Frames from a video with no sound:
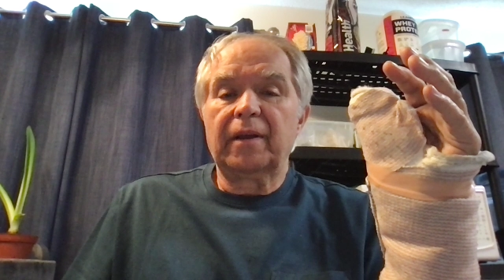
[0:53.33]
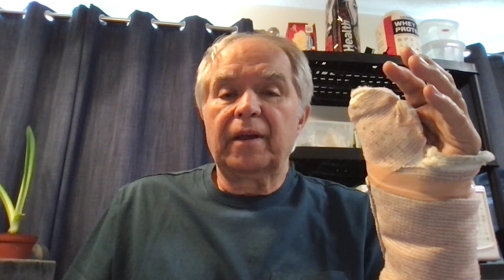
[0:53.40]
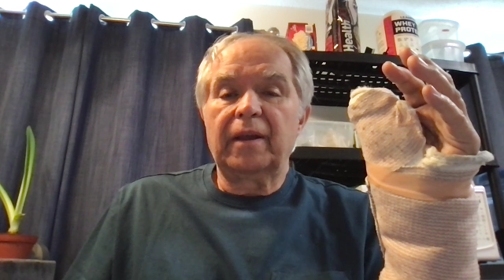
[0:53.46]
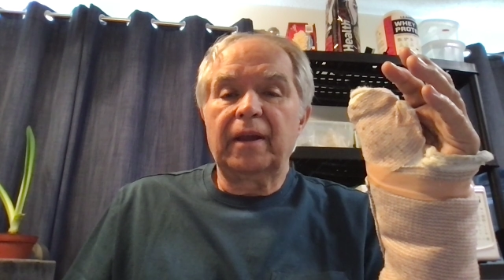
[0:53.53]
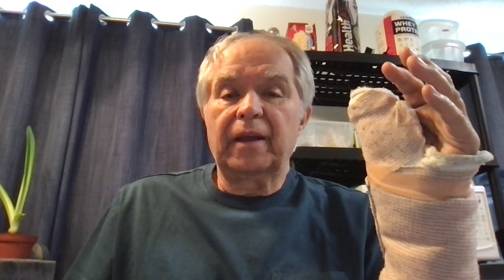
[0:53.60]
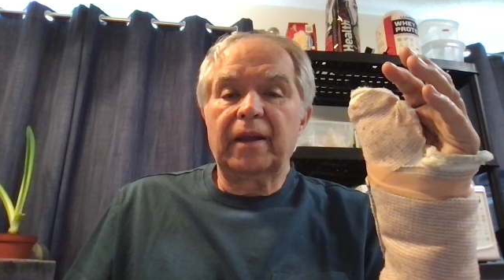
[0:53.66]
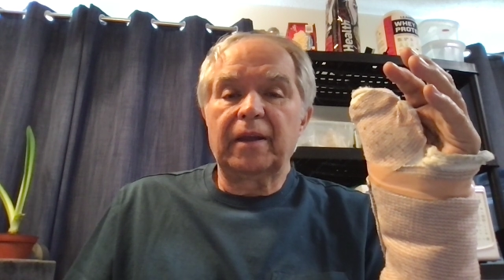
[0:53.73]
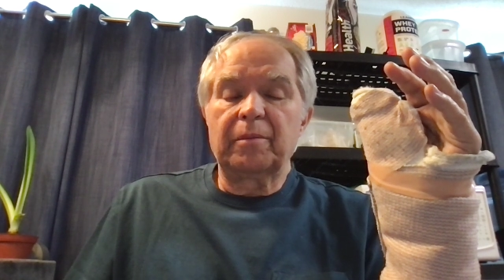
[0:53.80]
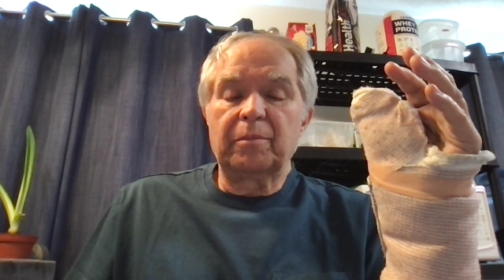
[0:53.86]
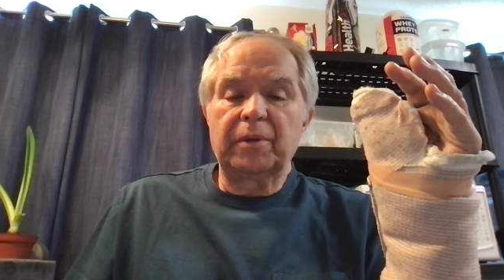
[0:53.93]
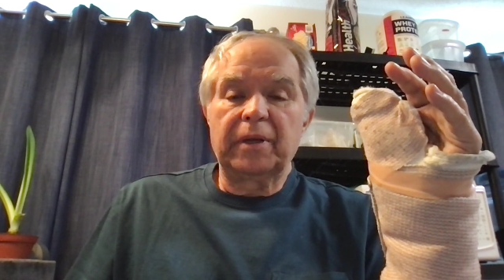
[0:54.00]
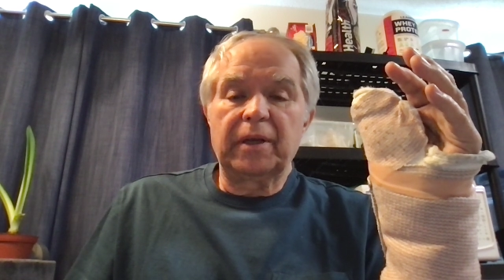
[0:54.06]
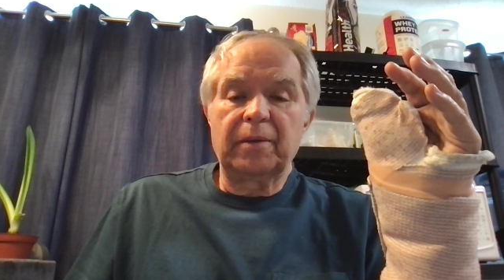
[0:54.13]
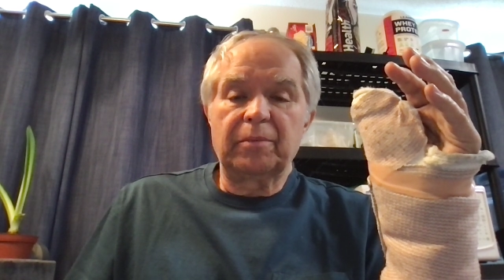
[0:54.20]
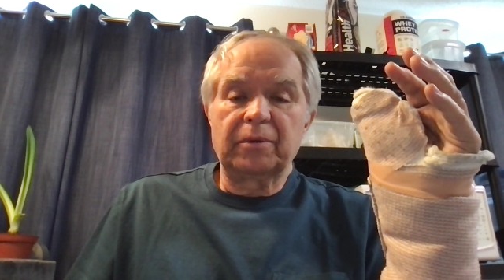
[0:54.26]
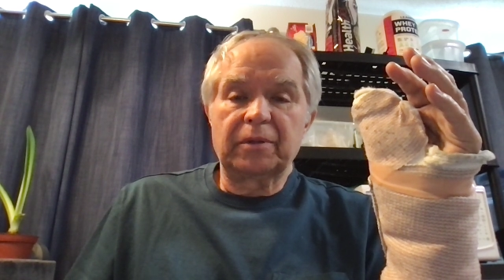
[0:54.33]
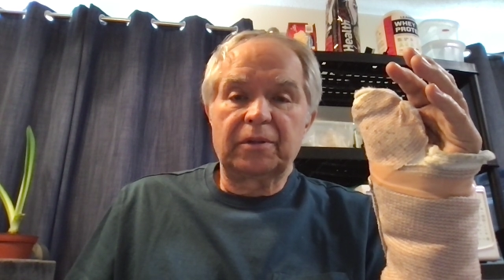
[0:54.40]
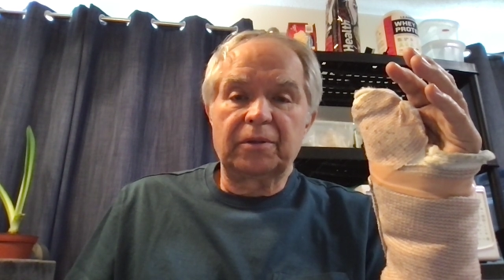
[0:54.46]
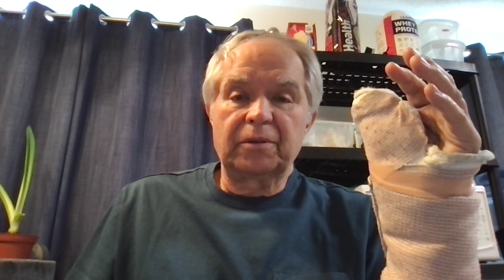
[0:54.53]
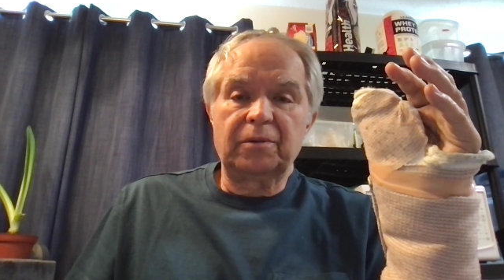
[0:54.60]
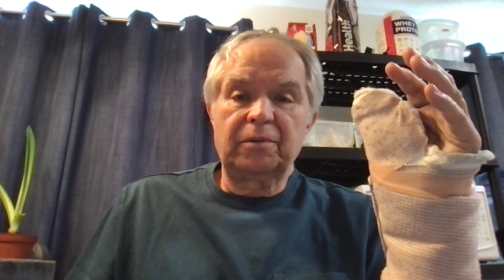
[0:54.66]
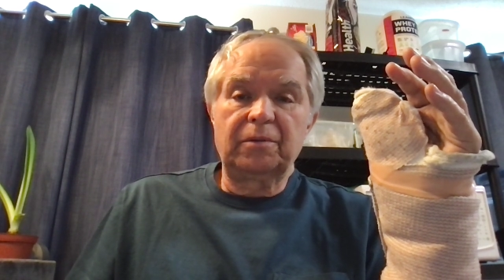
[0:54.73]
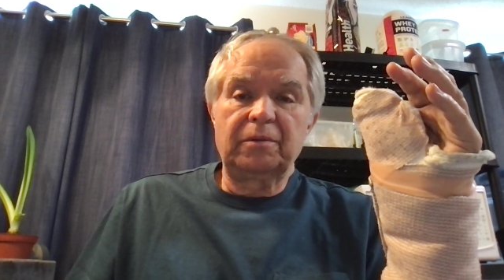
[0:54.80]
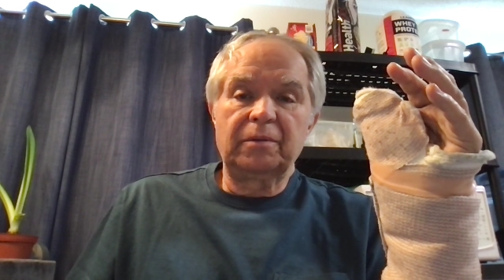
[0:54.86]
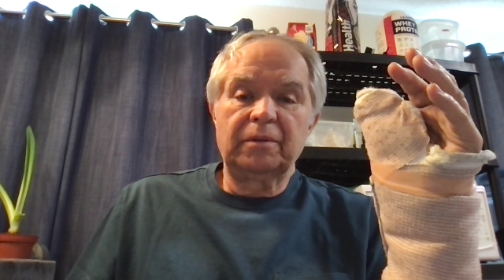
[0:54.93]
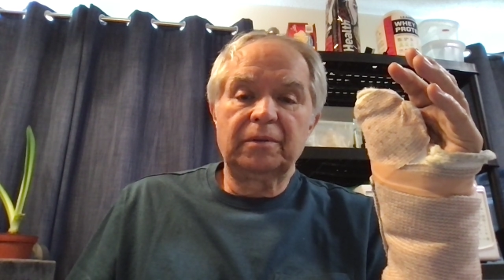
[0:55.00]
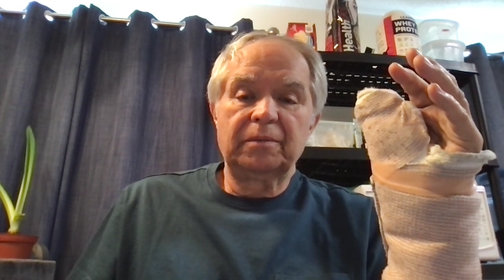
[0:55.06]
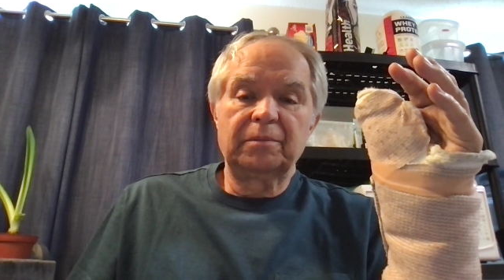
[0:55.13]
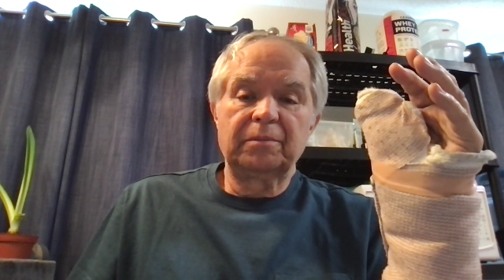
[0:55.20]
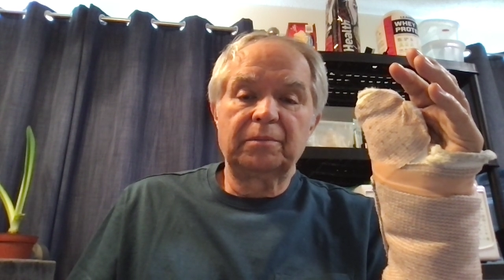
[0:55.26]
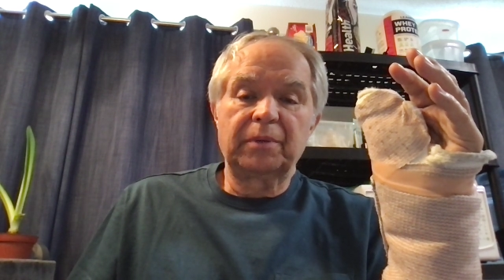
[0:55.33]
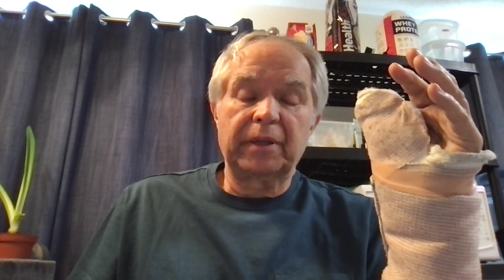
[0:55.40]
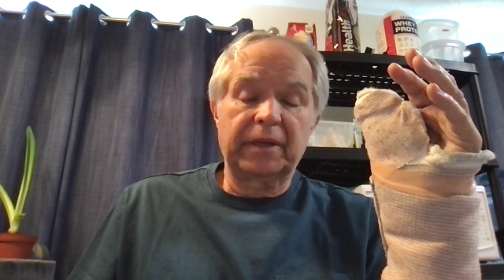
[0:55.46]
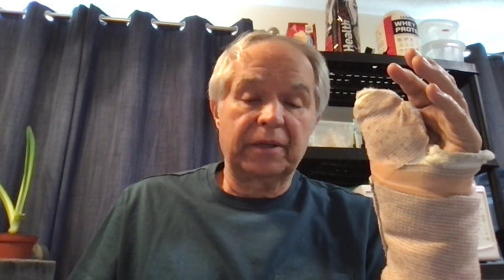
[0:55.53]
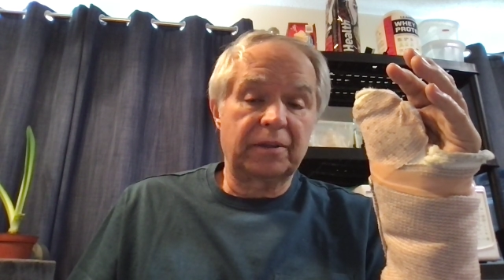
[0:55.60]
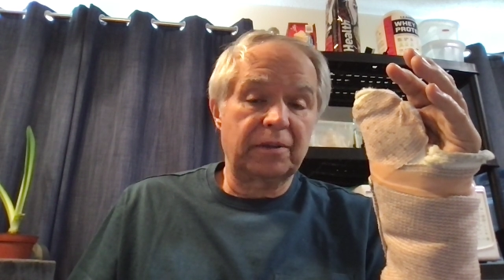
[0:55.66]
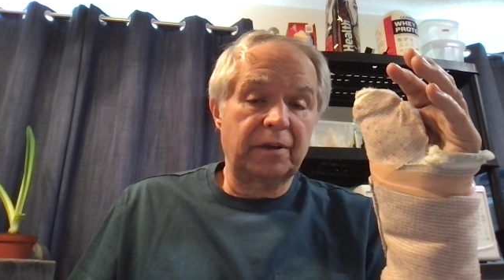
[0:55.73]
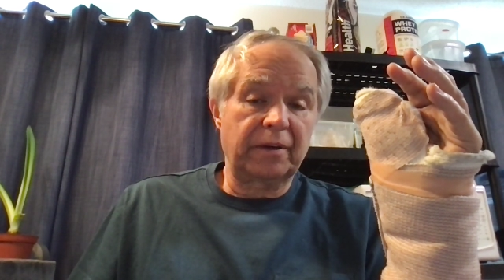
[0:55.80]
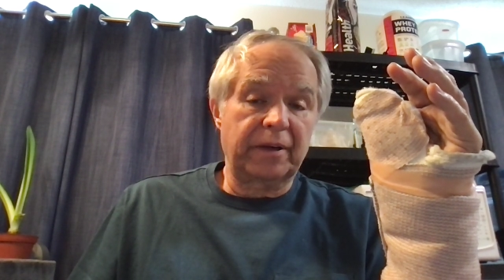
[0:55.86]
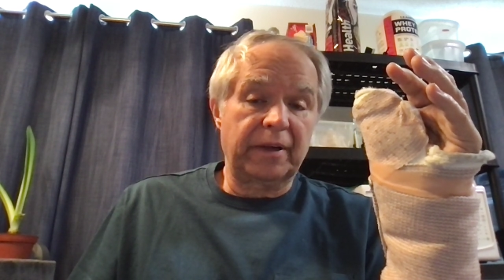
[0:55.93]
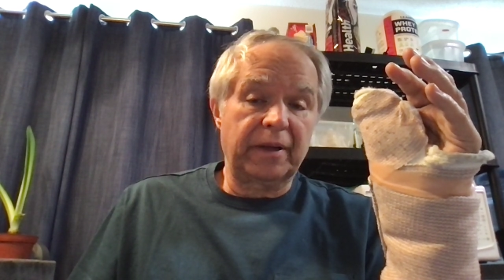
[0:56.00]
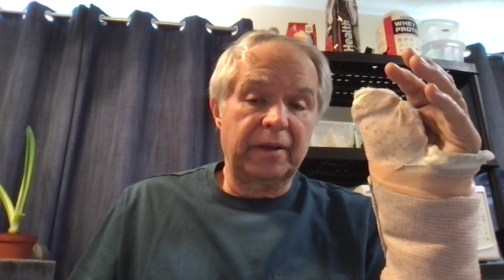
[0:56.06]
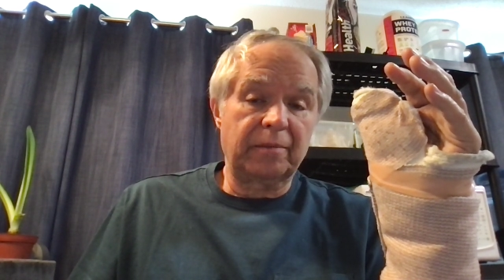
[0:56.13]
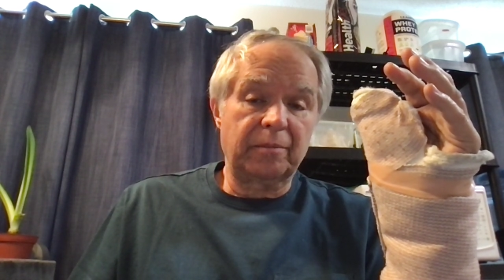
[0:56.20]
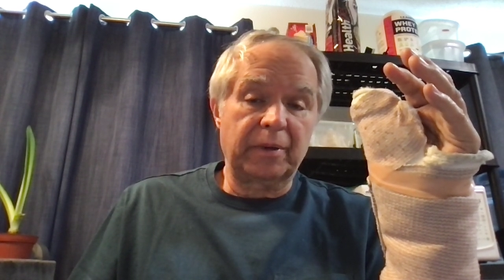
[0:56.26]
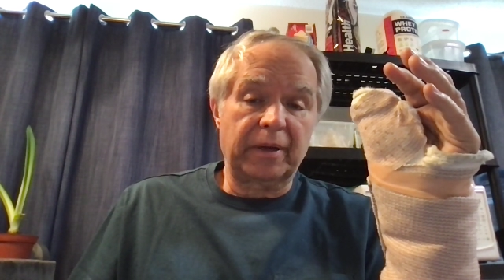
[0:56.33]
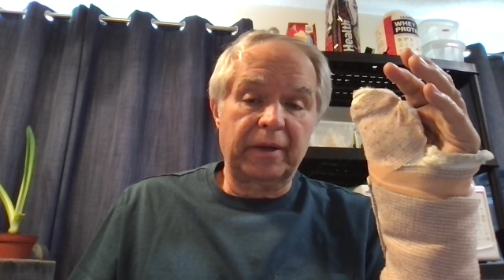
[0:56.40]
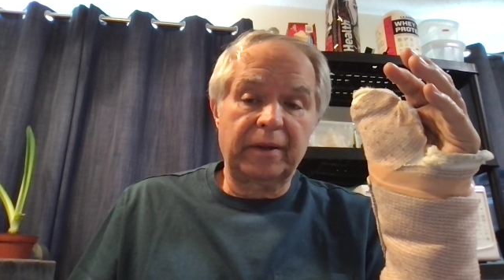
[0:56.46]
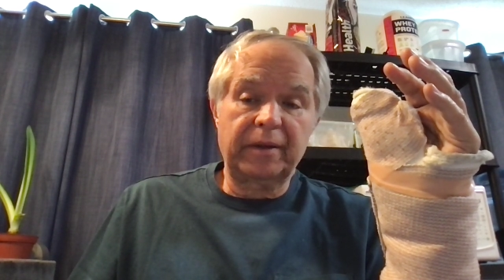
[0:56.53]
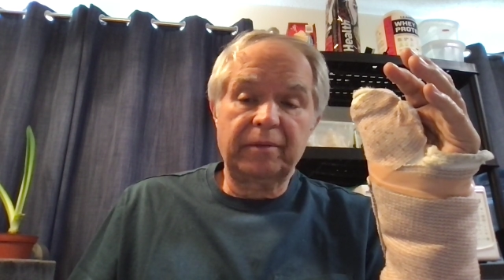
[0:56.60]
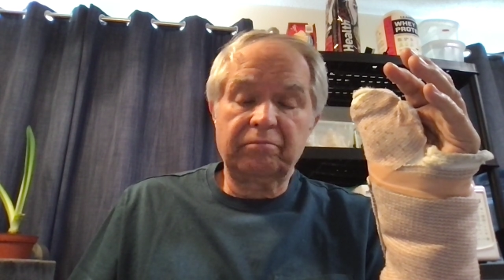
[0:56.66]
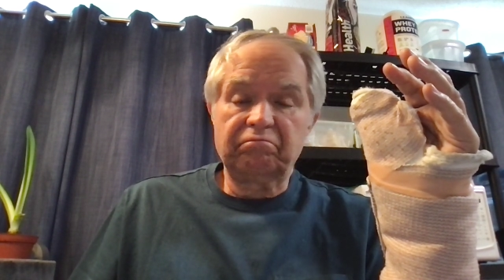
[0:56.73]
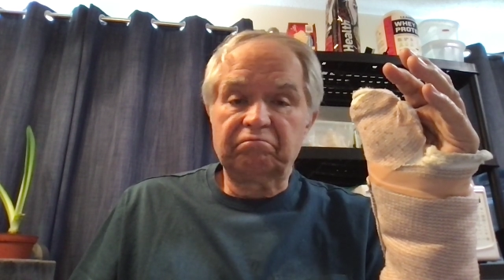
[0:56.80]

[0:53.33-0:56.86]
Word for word: and be able to play guitar again by